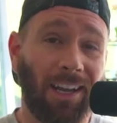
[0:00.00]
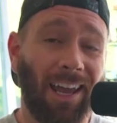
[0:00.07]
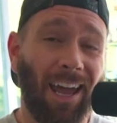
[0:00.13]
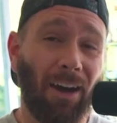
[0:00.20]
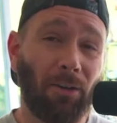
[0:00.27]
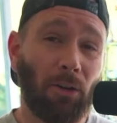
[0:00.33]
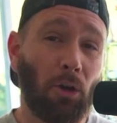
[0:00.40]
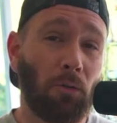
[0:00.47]

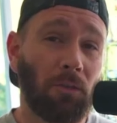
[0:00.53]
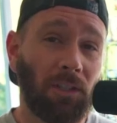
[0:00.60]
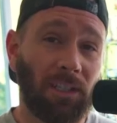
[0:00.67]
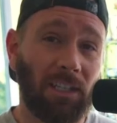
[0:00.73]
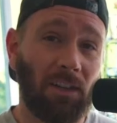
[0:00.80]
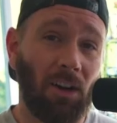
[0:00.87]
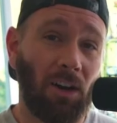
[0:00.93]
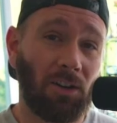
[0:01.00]
how to
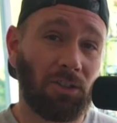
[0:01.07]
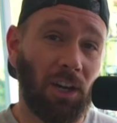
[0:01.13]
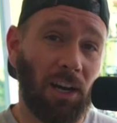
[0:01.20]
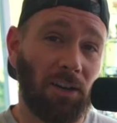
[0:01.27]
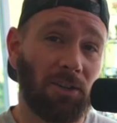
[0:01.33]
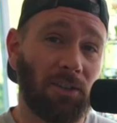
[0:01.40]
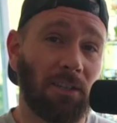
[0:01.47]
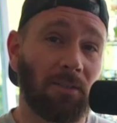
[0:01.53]
oversee
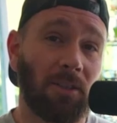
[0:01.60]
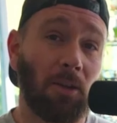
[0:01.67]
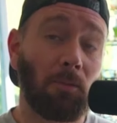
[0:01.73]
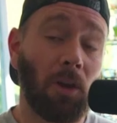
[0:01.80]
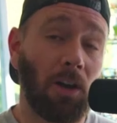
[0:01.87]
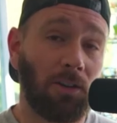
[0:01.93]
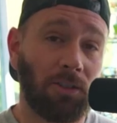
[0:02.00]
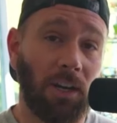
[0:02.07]
contractors and
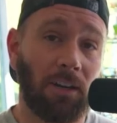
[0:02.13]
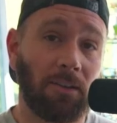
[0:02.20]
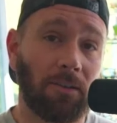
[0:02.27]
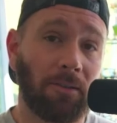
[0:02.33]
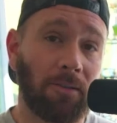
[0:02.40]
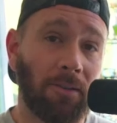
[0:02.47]
subcontractors,